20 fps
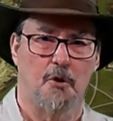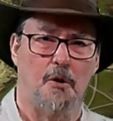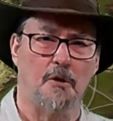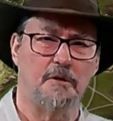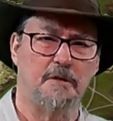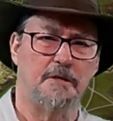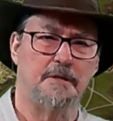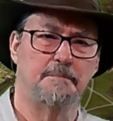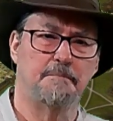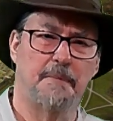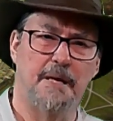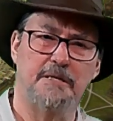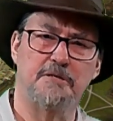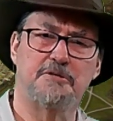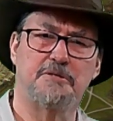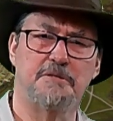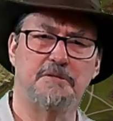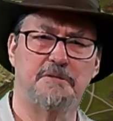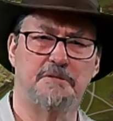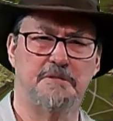Tolkien
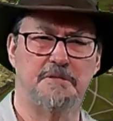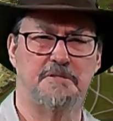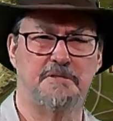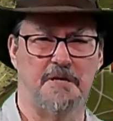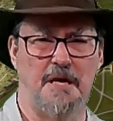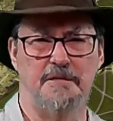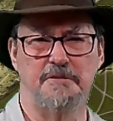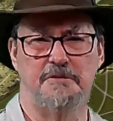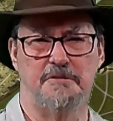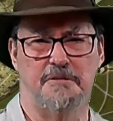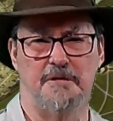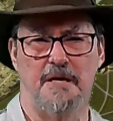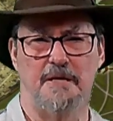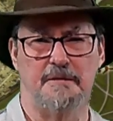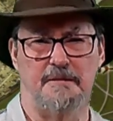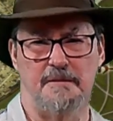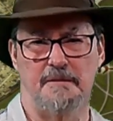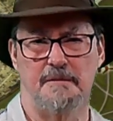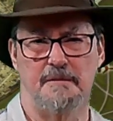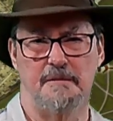mentions the
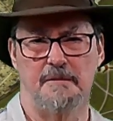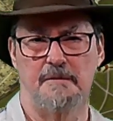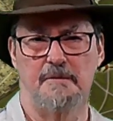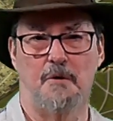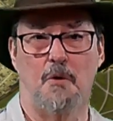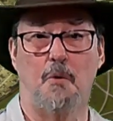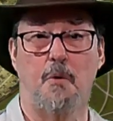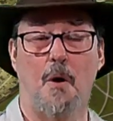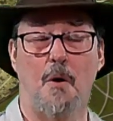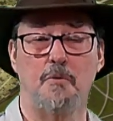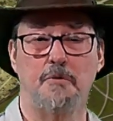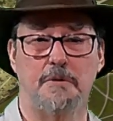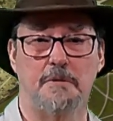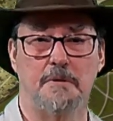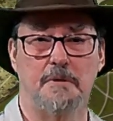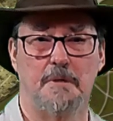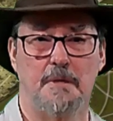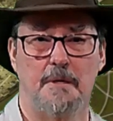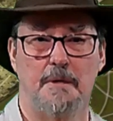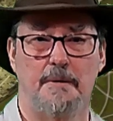sunset,
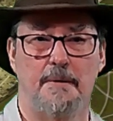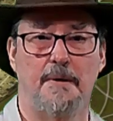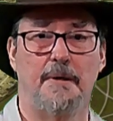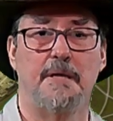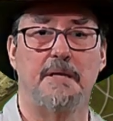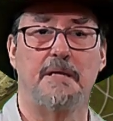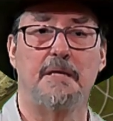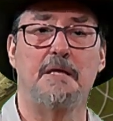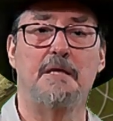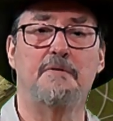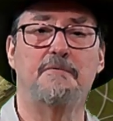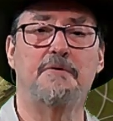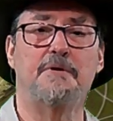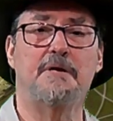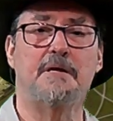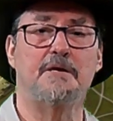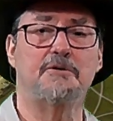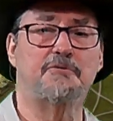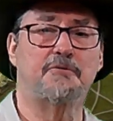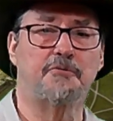quote,
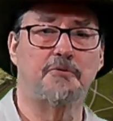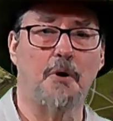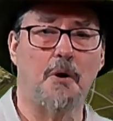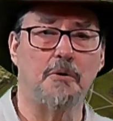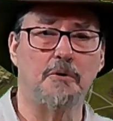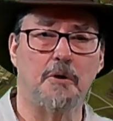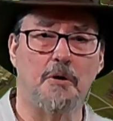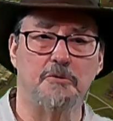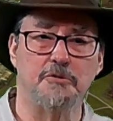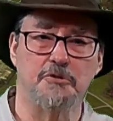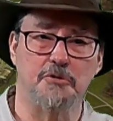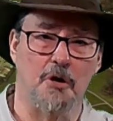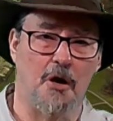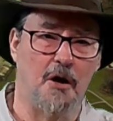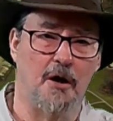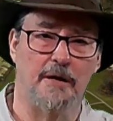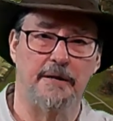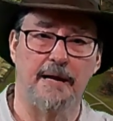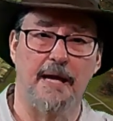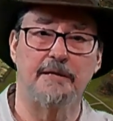even as Frodo
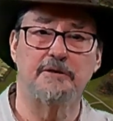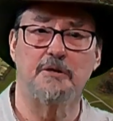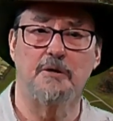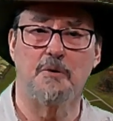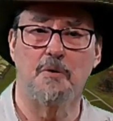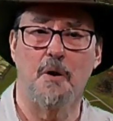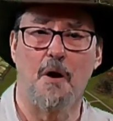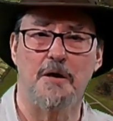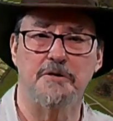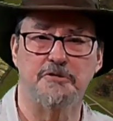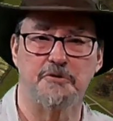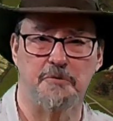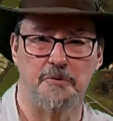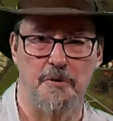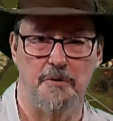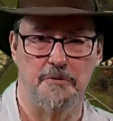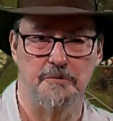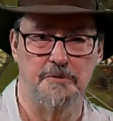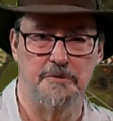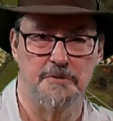saw it at the
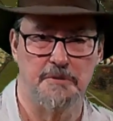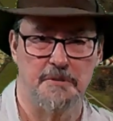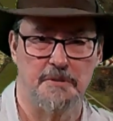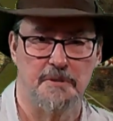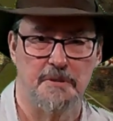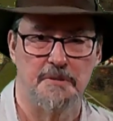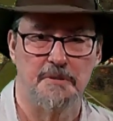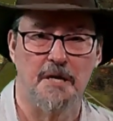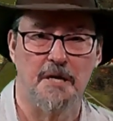crossroads,